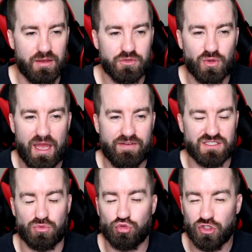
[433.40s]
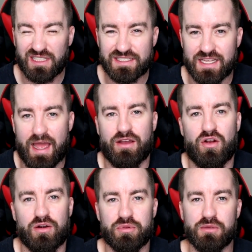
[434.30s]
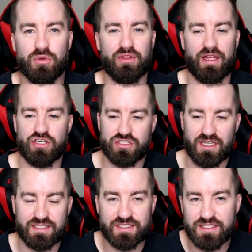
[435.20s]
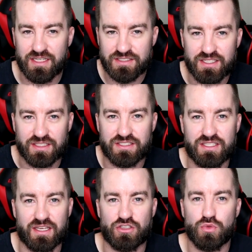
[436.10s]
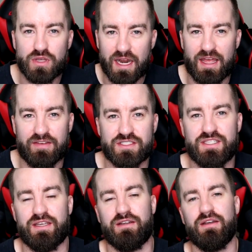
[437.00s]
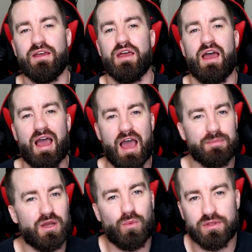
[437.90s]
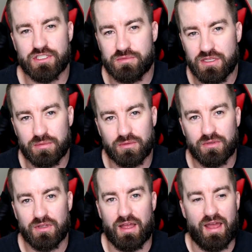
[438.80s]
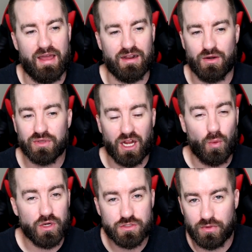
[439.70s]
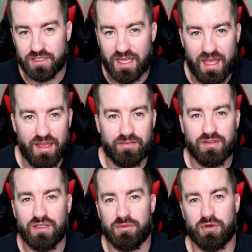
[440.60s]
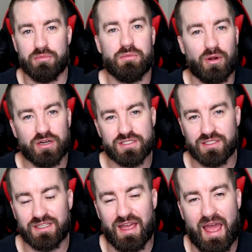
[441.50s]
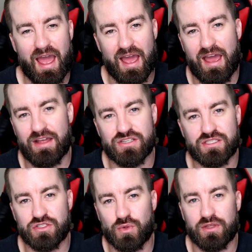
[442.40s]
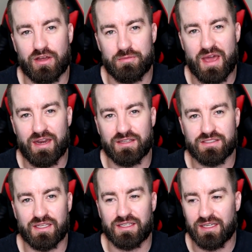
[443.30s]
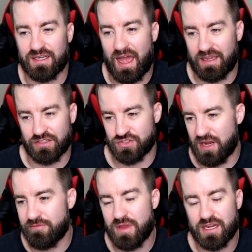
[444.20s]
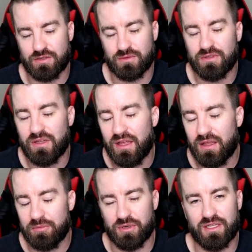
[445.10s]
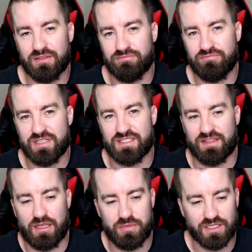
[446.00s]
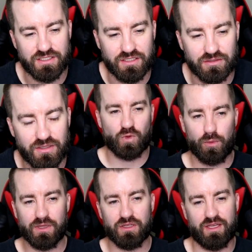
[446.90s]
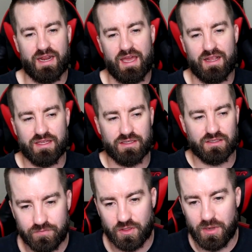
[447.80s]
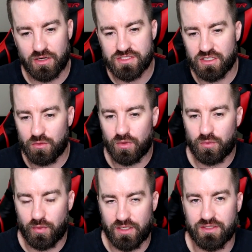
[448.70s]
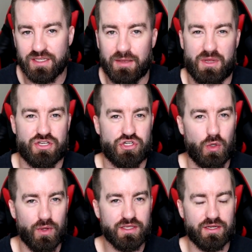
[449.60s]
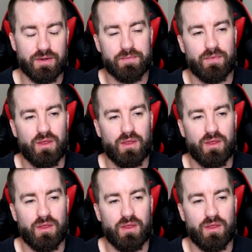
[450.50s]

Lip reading: You'll have some really die-hard people that are just like, stick, stick, stick, you gotta have stick. I'm not one of those people. I don't care which one you have, but me personally, I just enjoy the automatics. Again, I can drive manual, but it's not that big a deal. We'll be looking at a Camaro ZL1 1LE, I'm not sure what year.